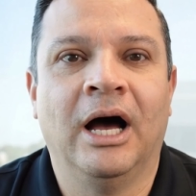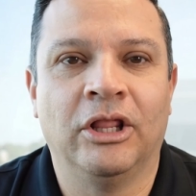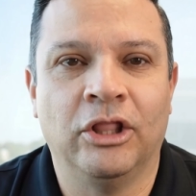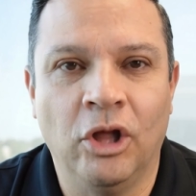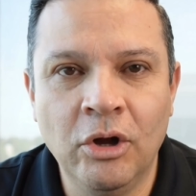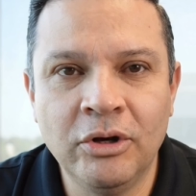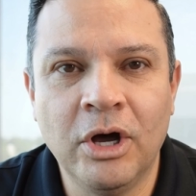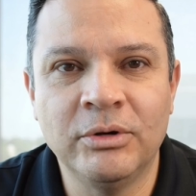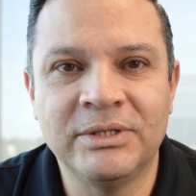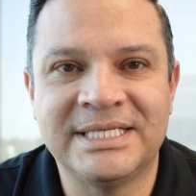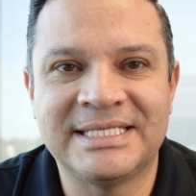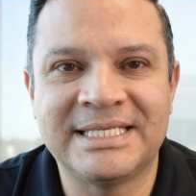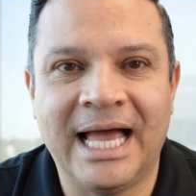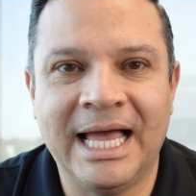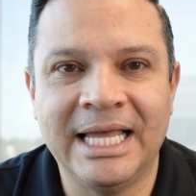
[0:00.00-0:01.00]
A logo
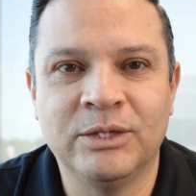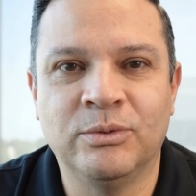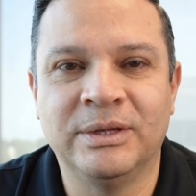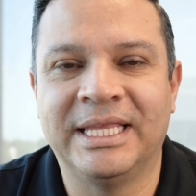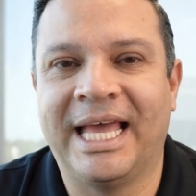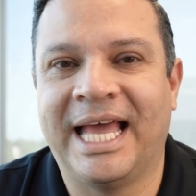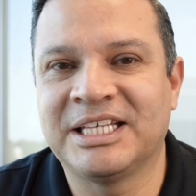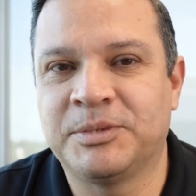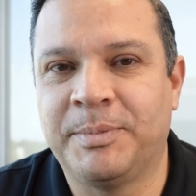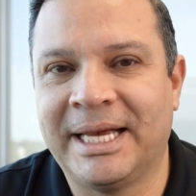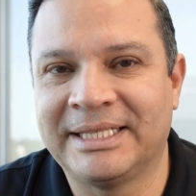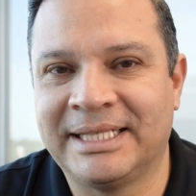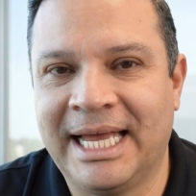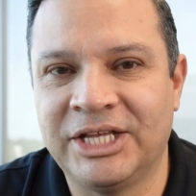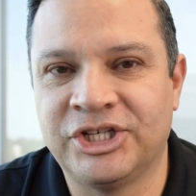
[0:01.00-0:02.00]
designed with the
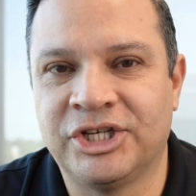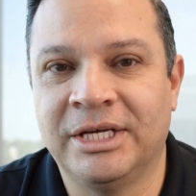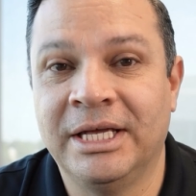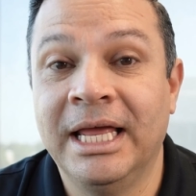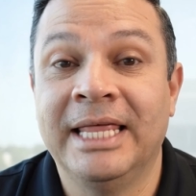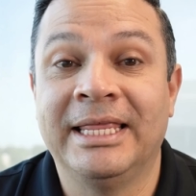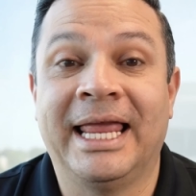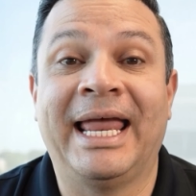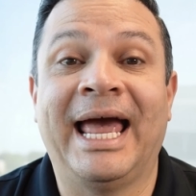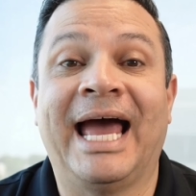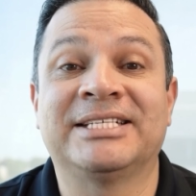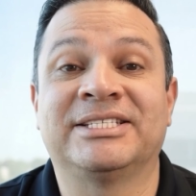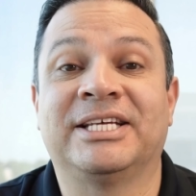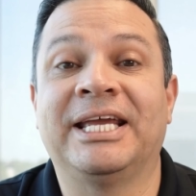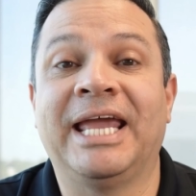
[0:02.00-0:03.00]
expectation that it
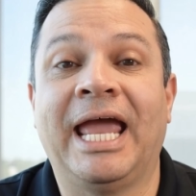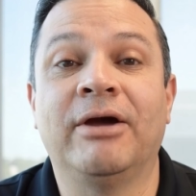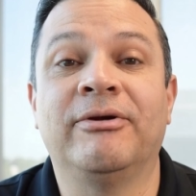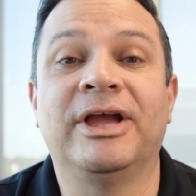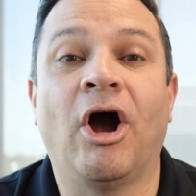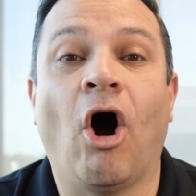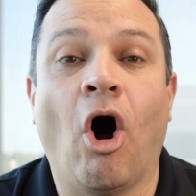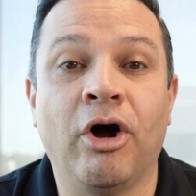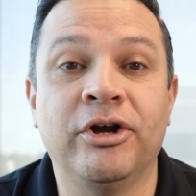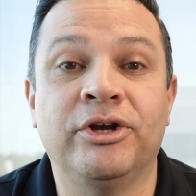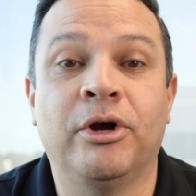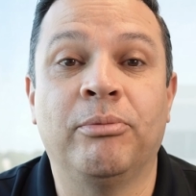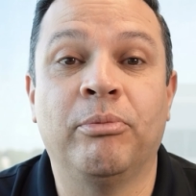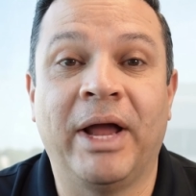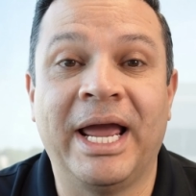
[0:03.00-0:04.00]
has to carry all
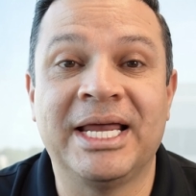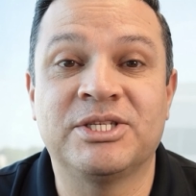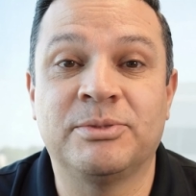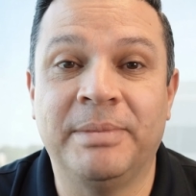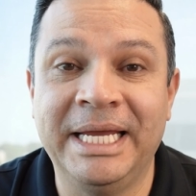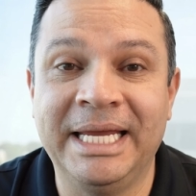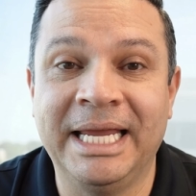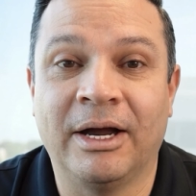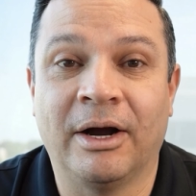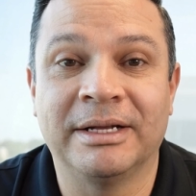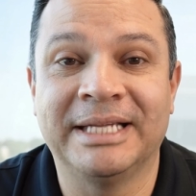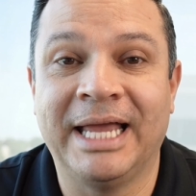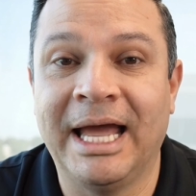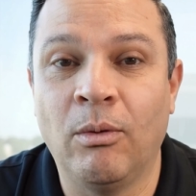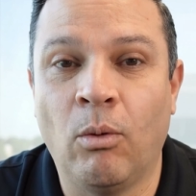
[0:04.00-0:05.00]
your brand's meaning
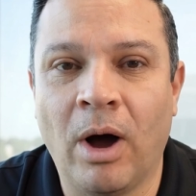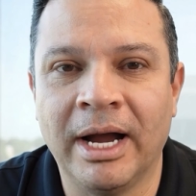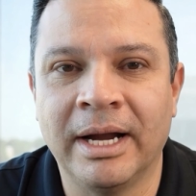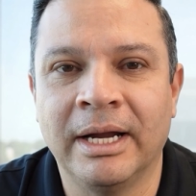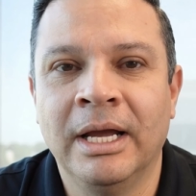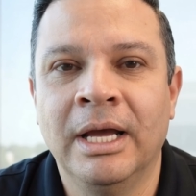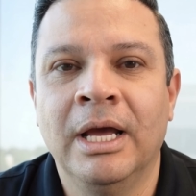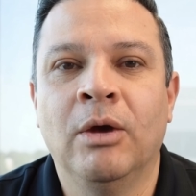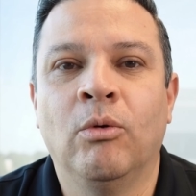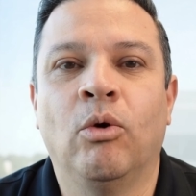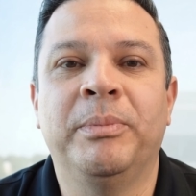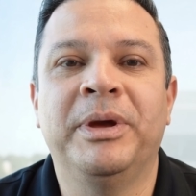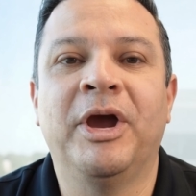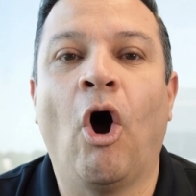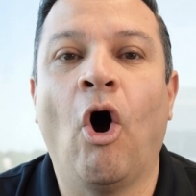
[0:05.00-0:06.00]
on day one
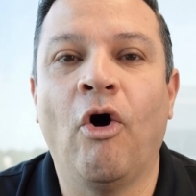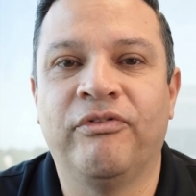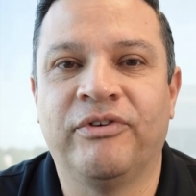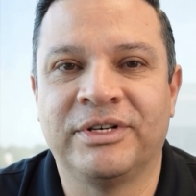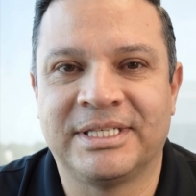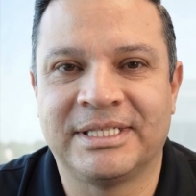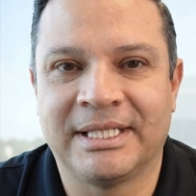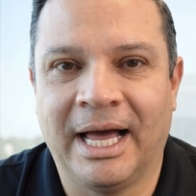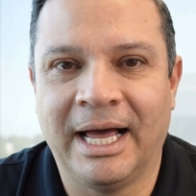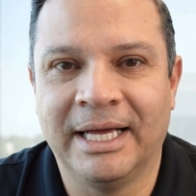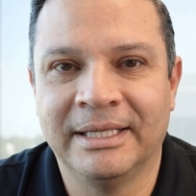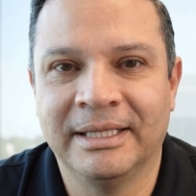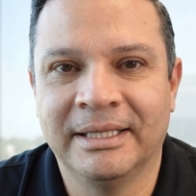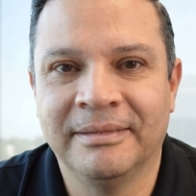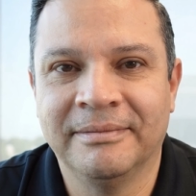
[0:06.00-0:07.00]
will be
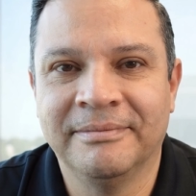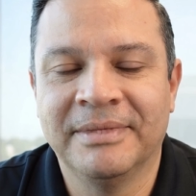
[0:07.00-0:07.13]
over-designed.